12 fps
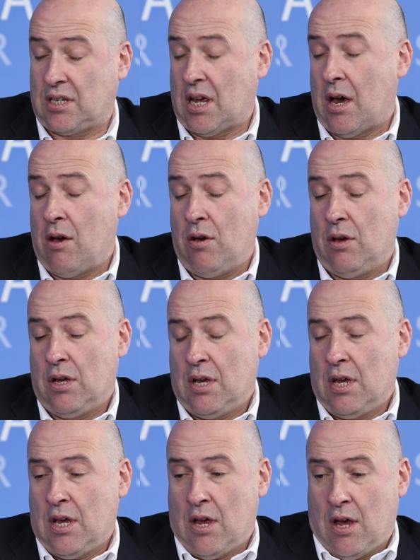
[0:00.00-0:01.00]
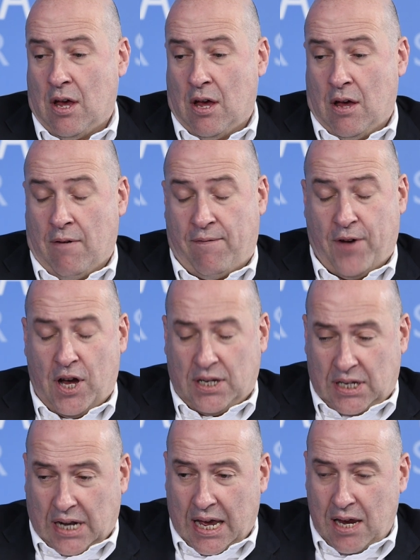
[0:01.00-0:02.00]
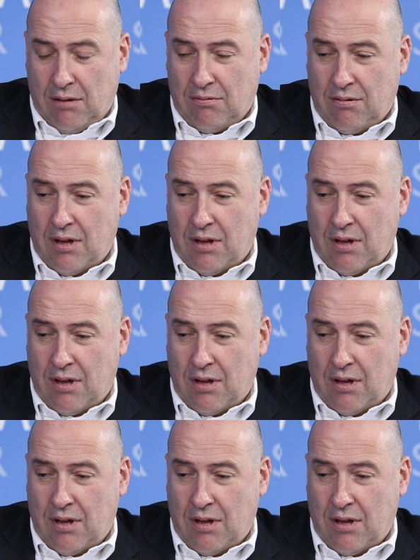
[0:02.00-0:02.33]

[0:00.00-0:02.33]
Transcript: So firstly,